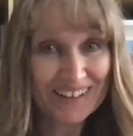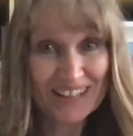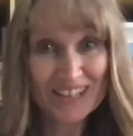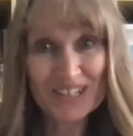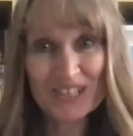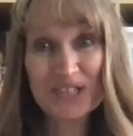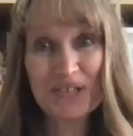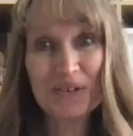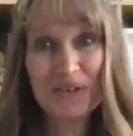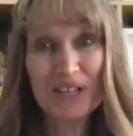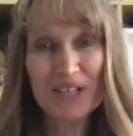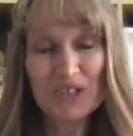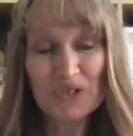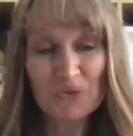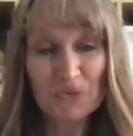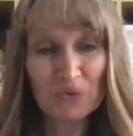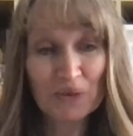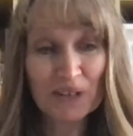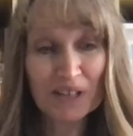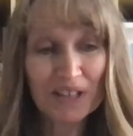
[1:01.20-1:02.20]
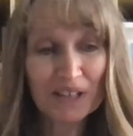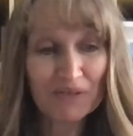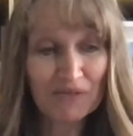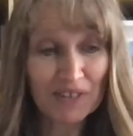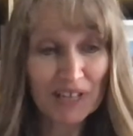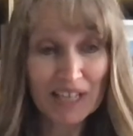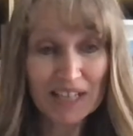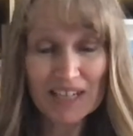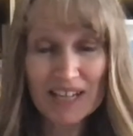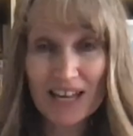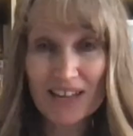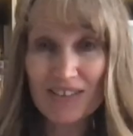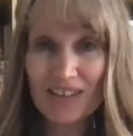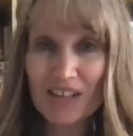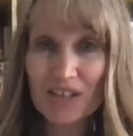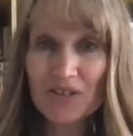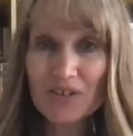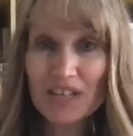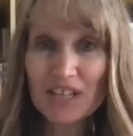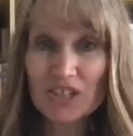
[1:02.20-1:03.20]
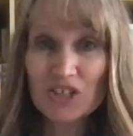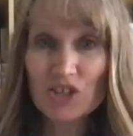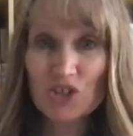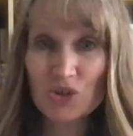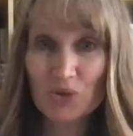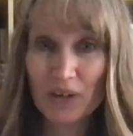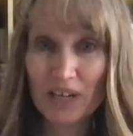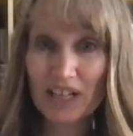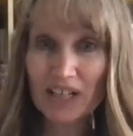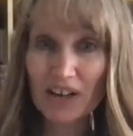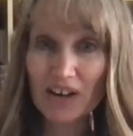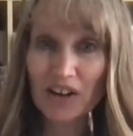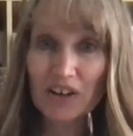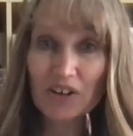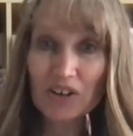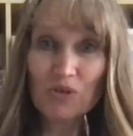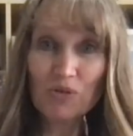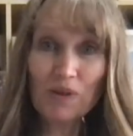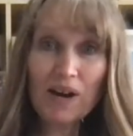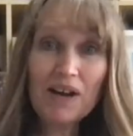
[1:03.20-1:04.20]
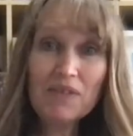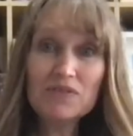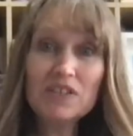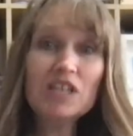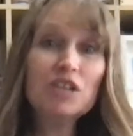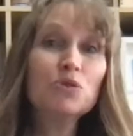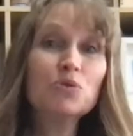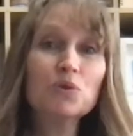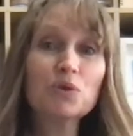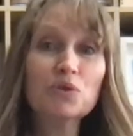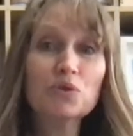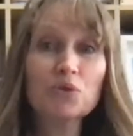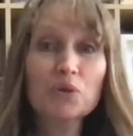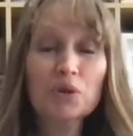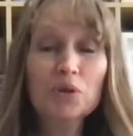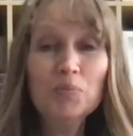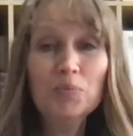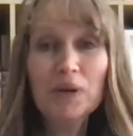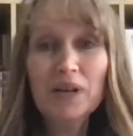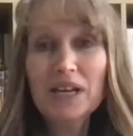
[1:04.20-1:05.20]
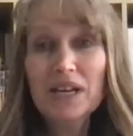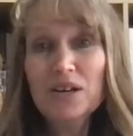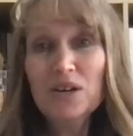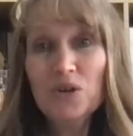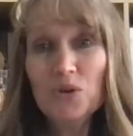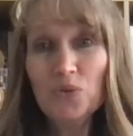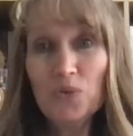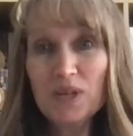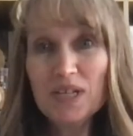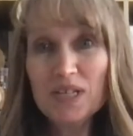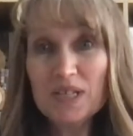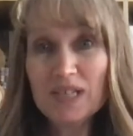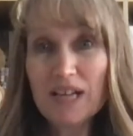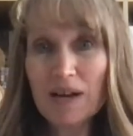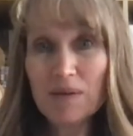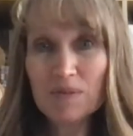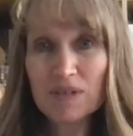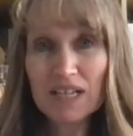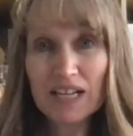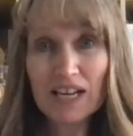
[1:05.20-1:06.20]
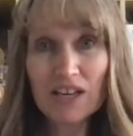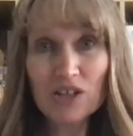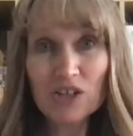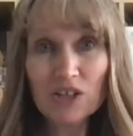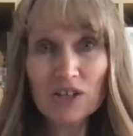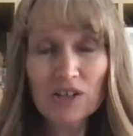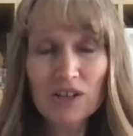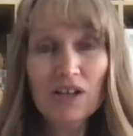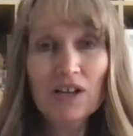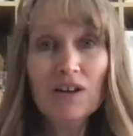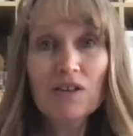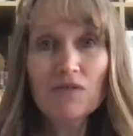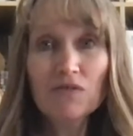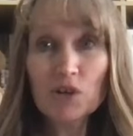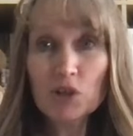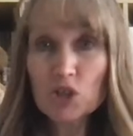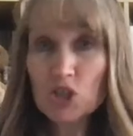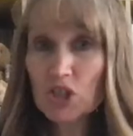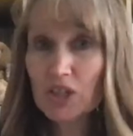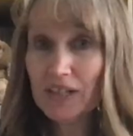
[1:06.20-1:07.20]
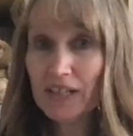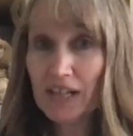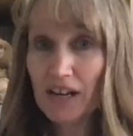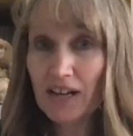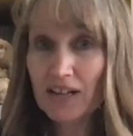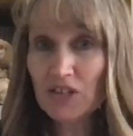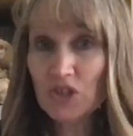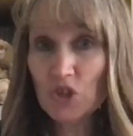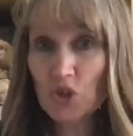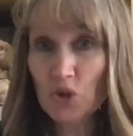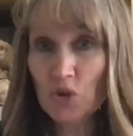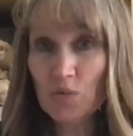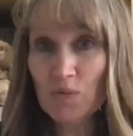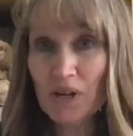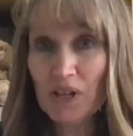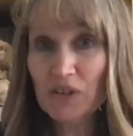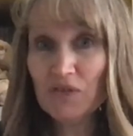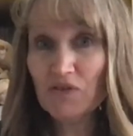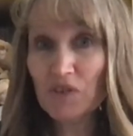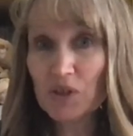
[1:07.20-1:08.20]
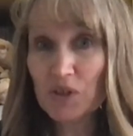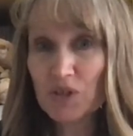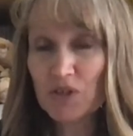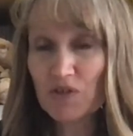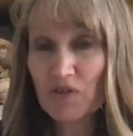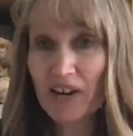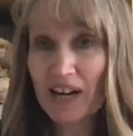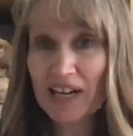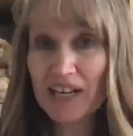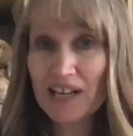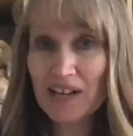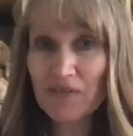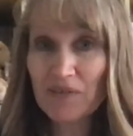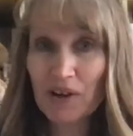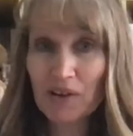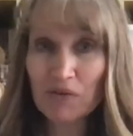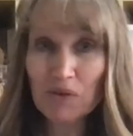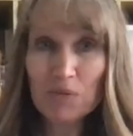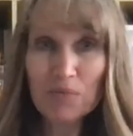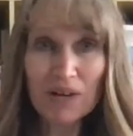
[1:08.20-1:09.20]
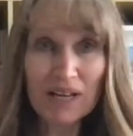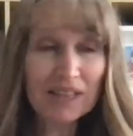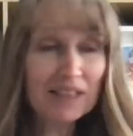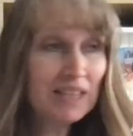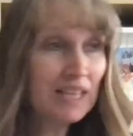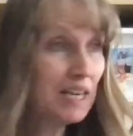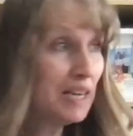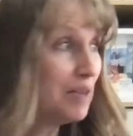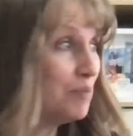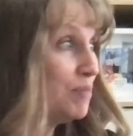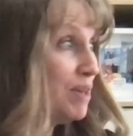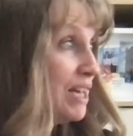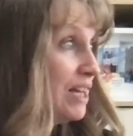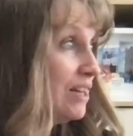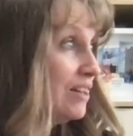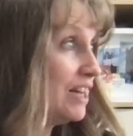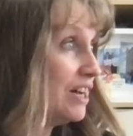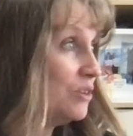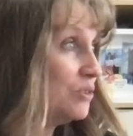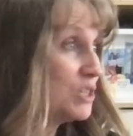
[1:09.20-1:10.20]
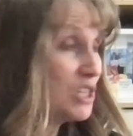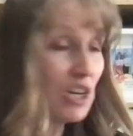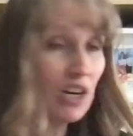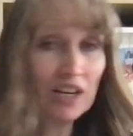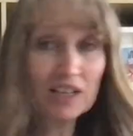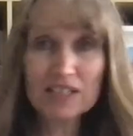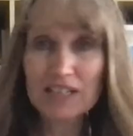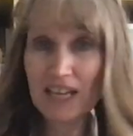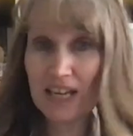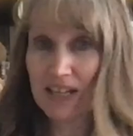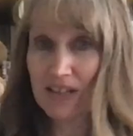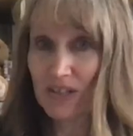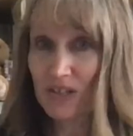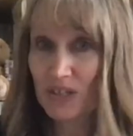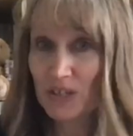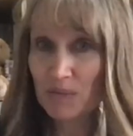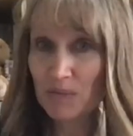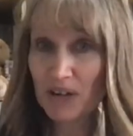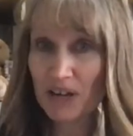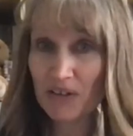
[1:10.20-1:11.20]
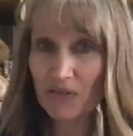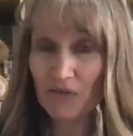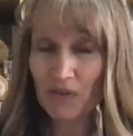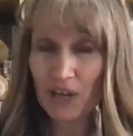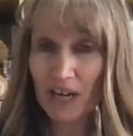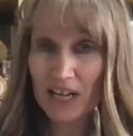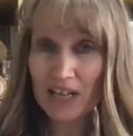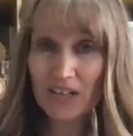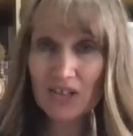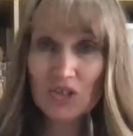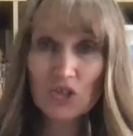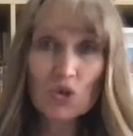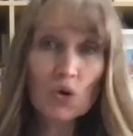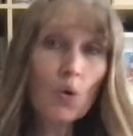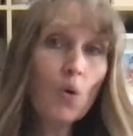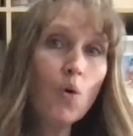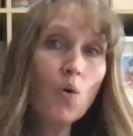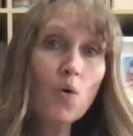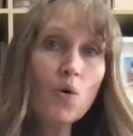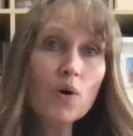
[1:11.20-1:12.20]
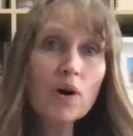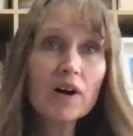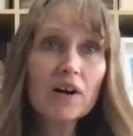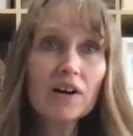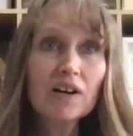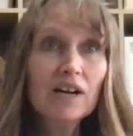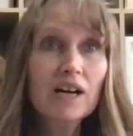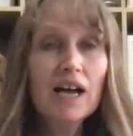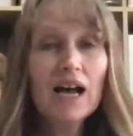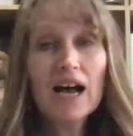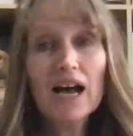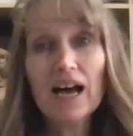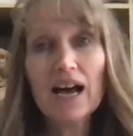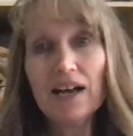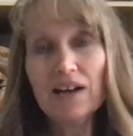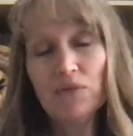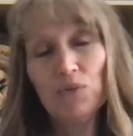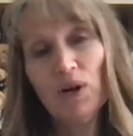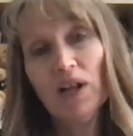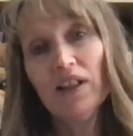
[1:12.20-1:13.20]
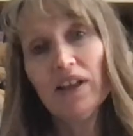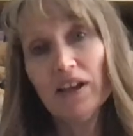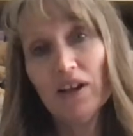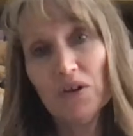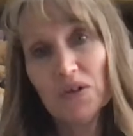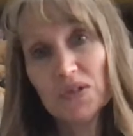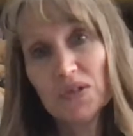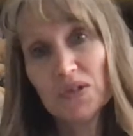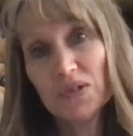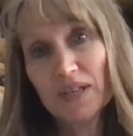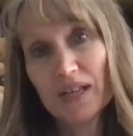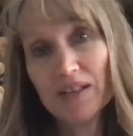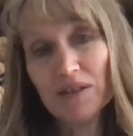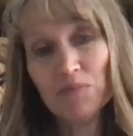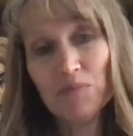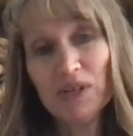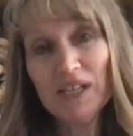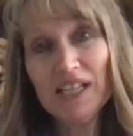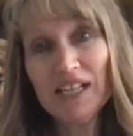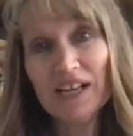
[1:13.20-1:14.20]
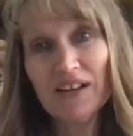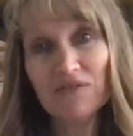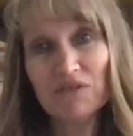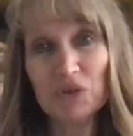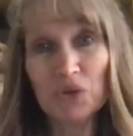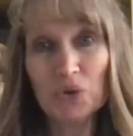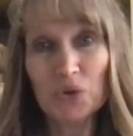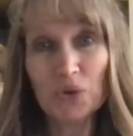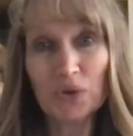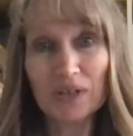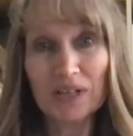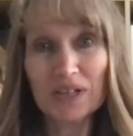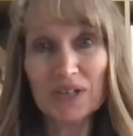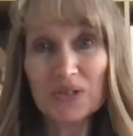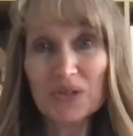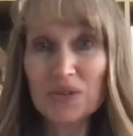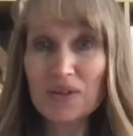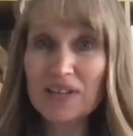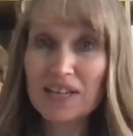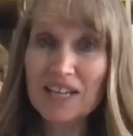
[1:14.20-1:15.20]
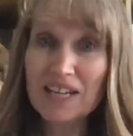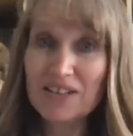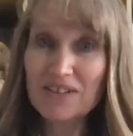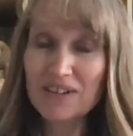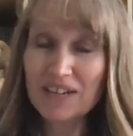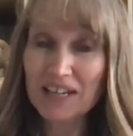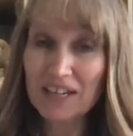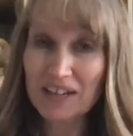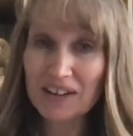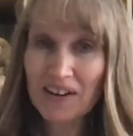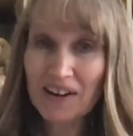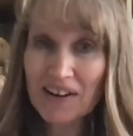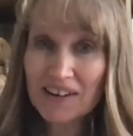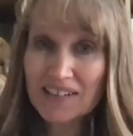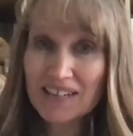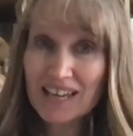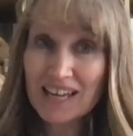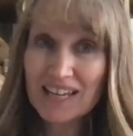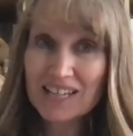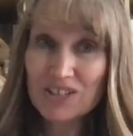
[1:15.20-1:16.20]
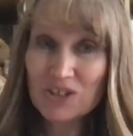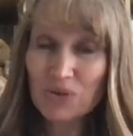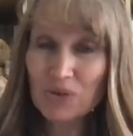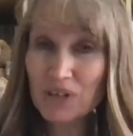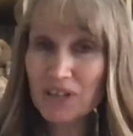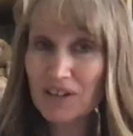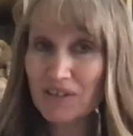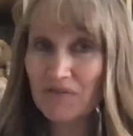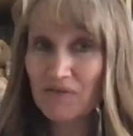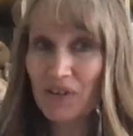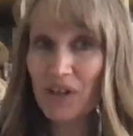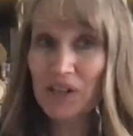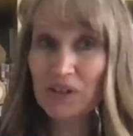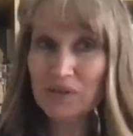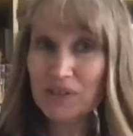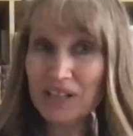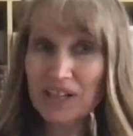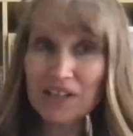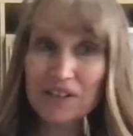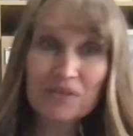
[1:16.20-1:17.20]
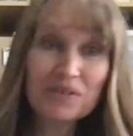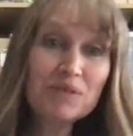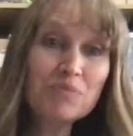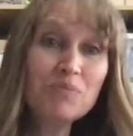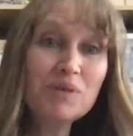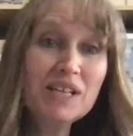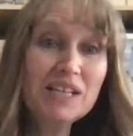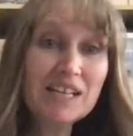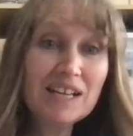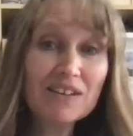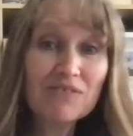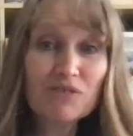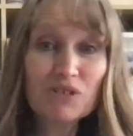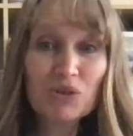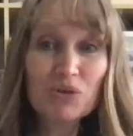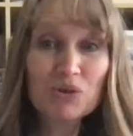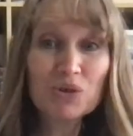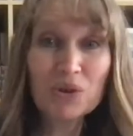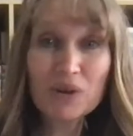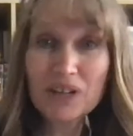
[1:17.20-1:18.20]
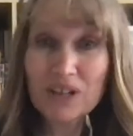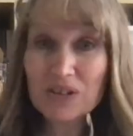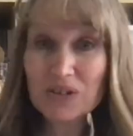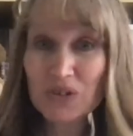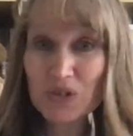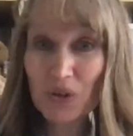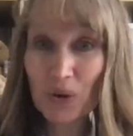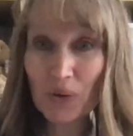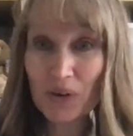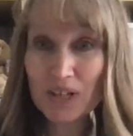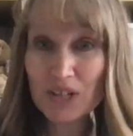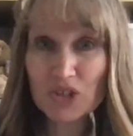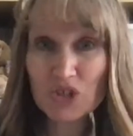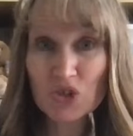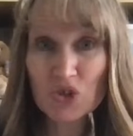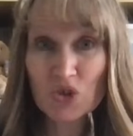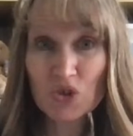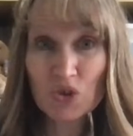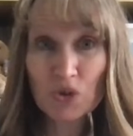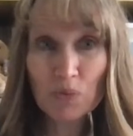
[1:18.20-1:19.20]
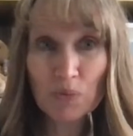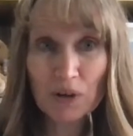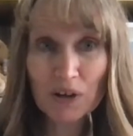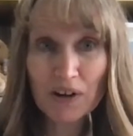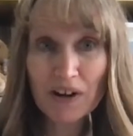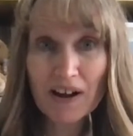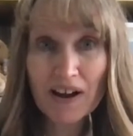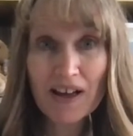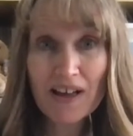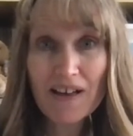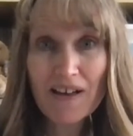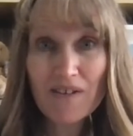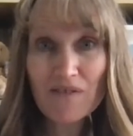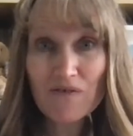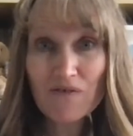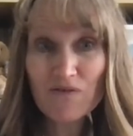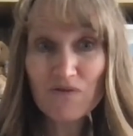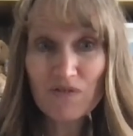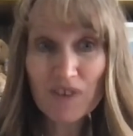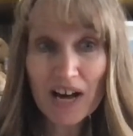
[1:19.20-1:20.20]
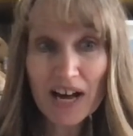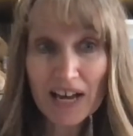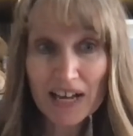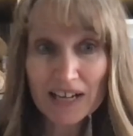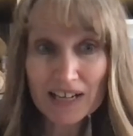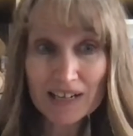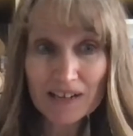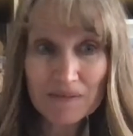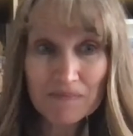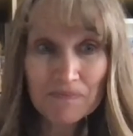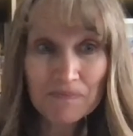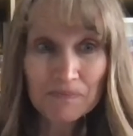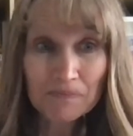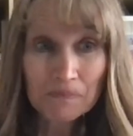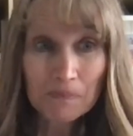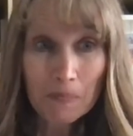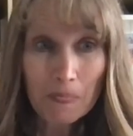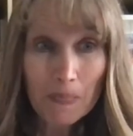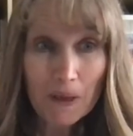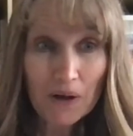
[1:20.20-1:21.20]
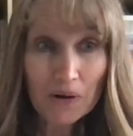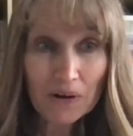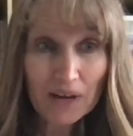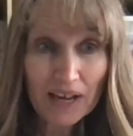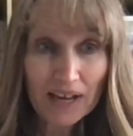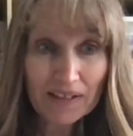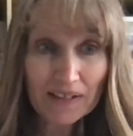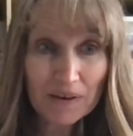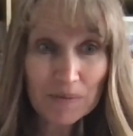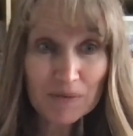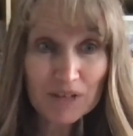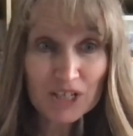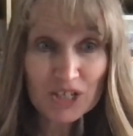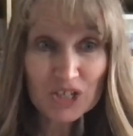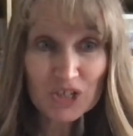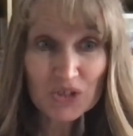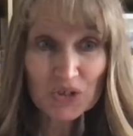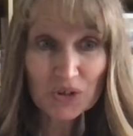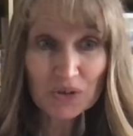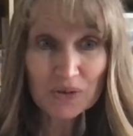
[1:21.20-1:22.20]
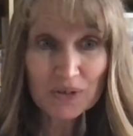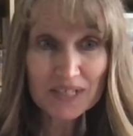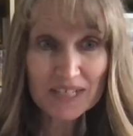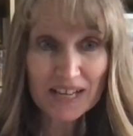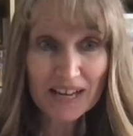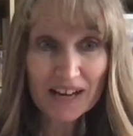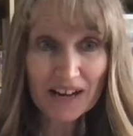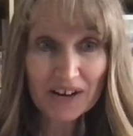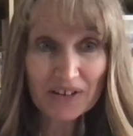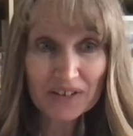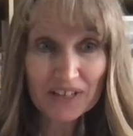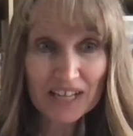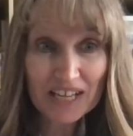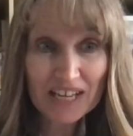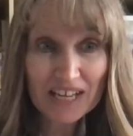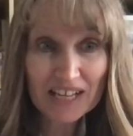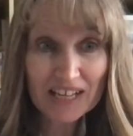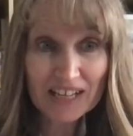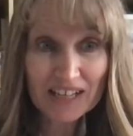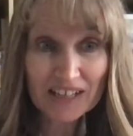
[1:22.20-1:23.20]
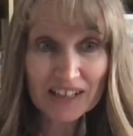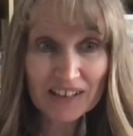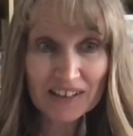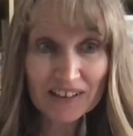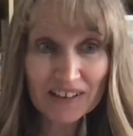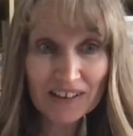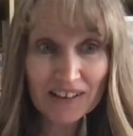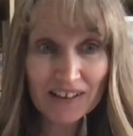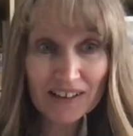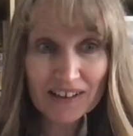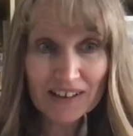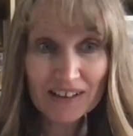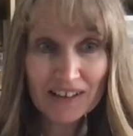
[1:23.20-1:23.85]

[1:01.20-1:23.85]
on it. So it's really fun. And then you get to join our crafting crew group. We stamp together virtually on Zoom on the first Friday of every month, and I mail out card kits to my friends, or and um, well, I also send the PDF tutorial. So you can either get a card kit or you can follow along with the PDF tutorial. So it's super fun. Okay, let me just go down here